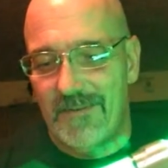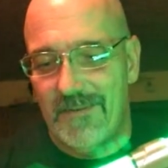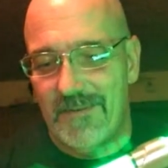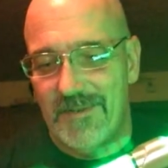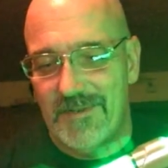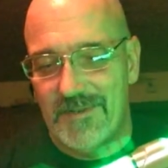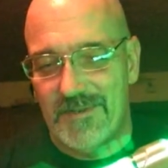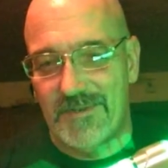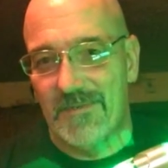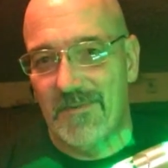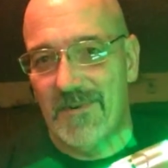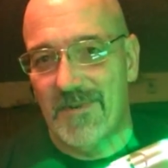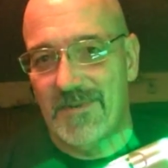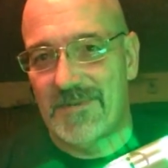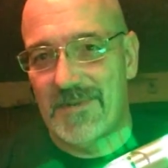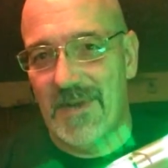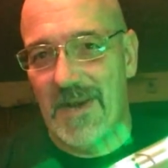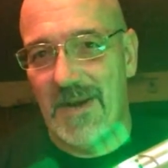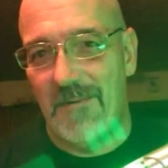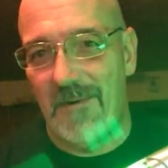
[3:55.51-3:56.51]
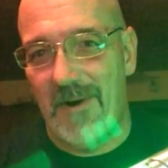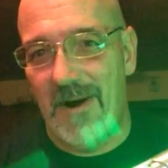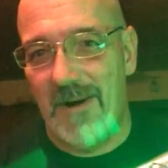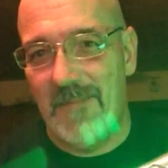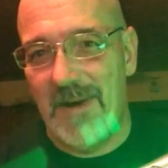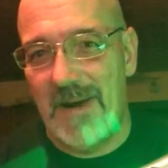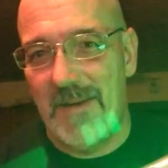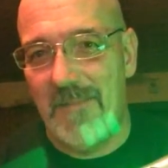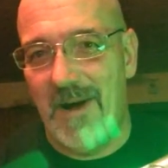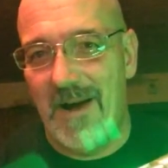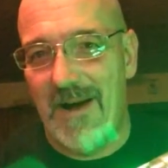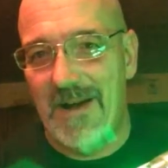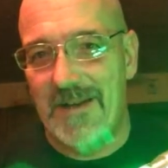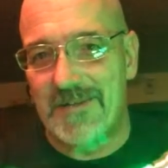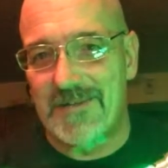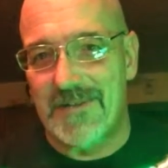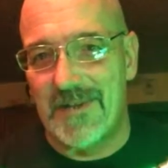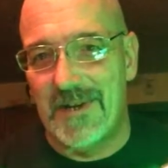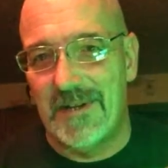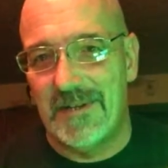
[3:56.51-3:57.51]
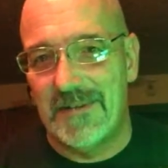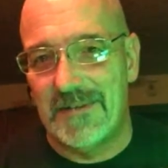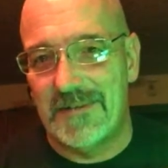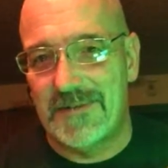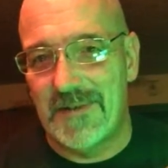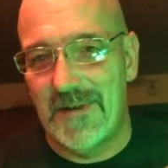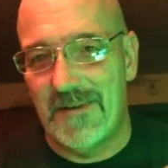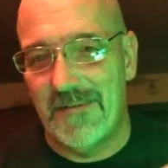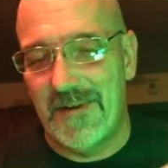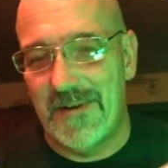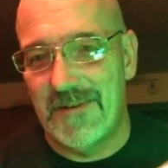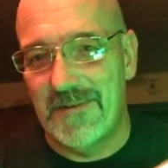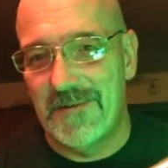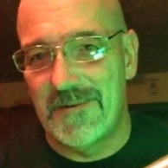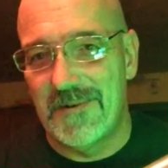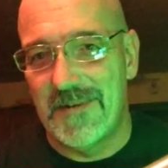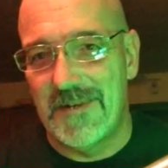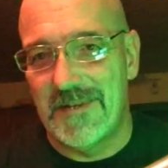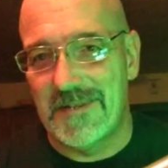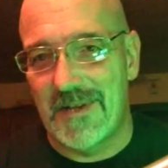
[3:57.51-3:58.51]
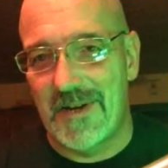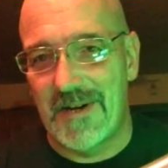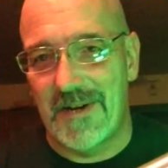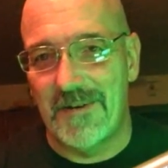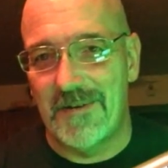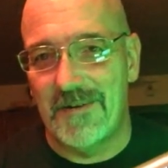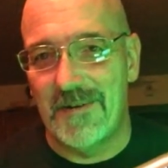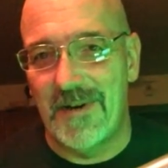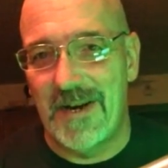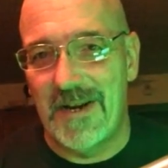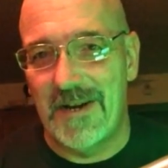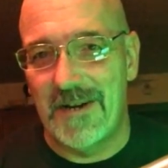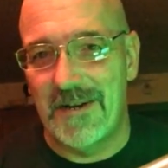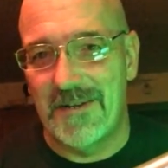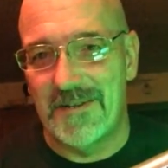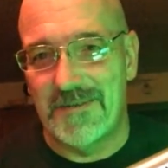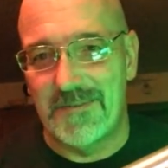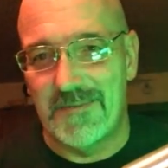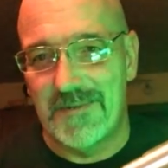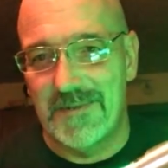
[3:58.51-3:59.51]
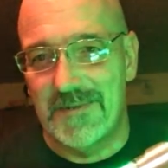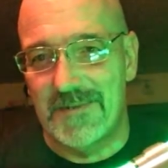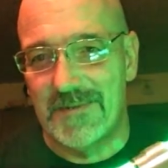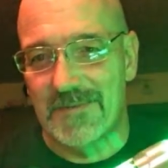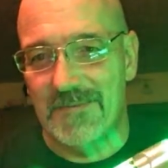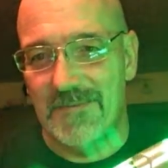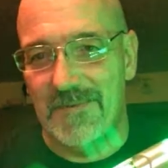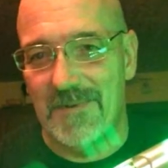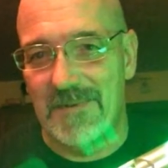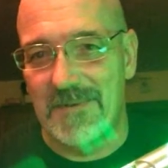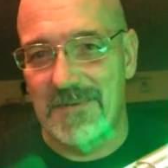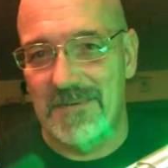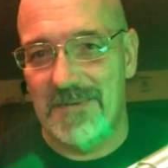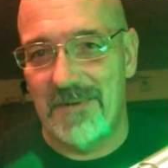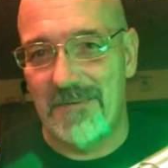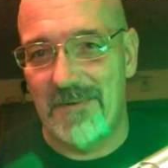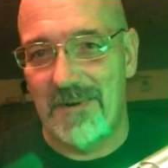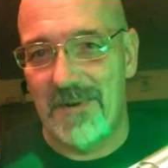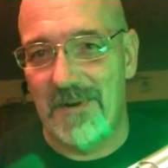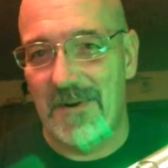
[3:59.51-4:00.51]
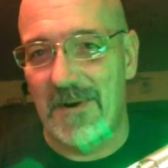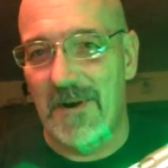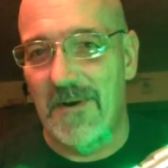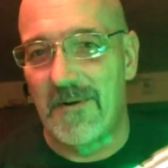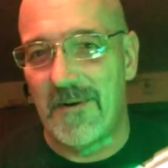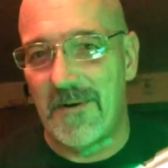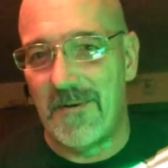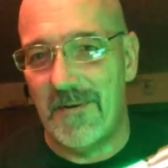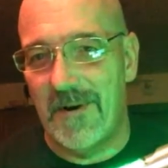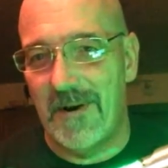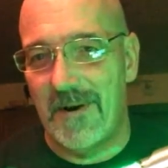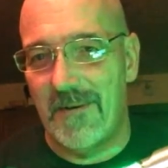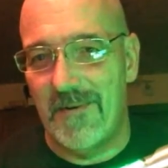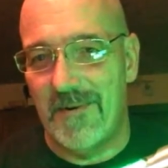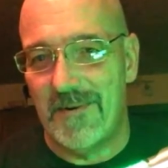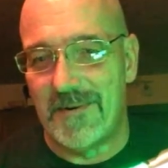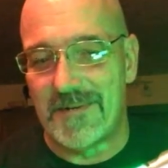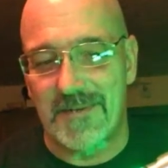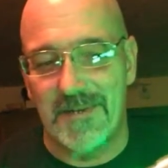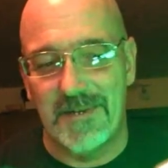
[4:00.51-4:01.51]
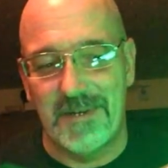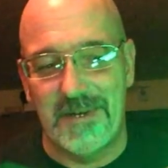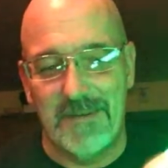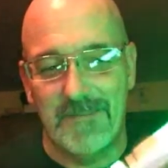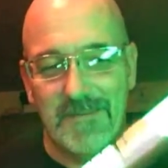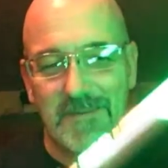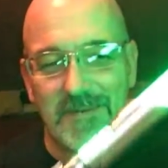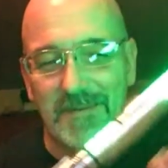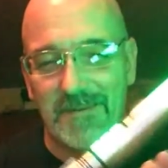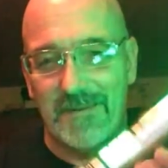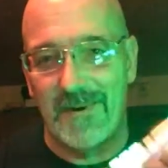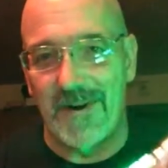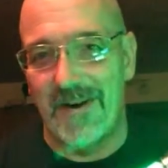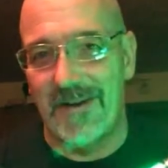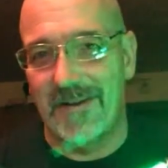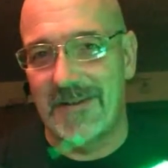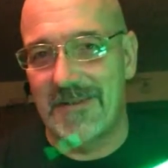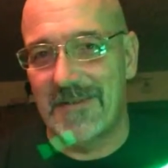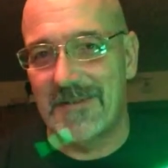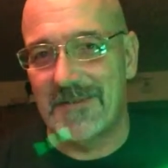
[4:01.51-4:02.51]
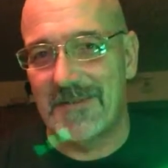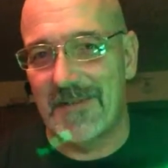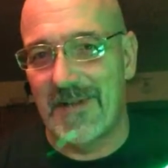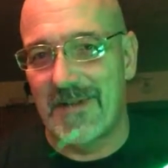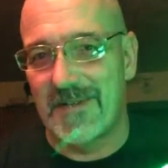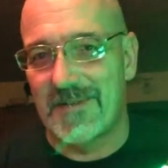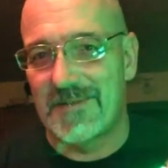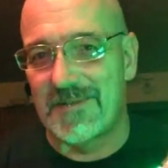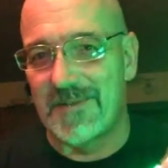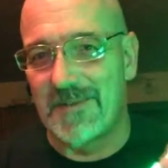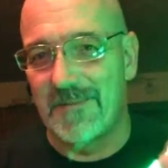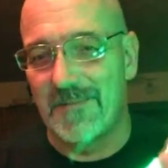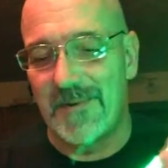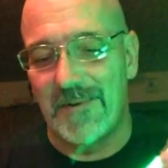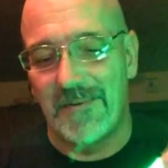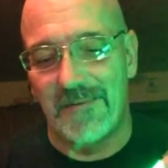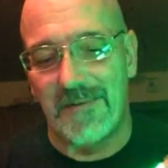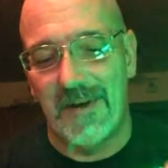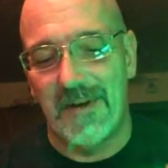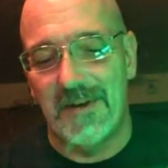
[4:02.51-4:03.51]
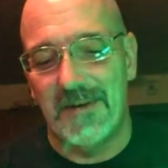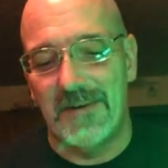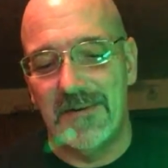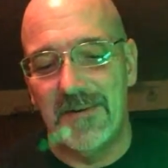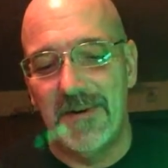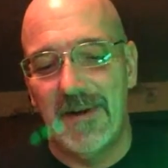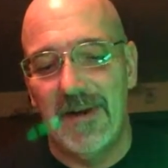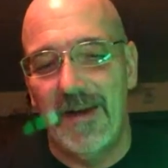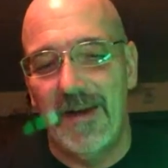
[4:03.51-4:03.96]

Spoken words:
This is one saber I may buy and sell and stuff. I do these like I do handguns, but this is one that's never going to go anywhere. I'm always going to keep this around. It has a lot of sentimental value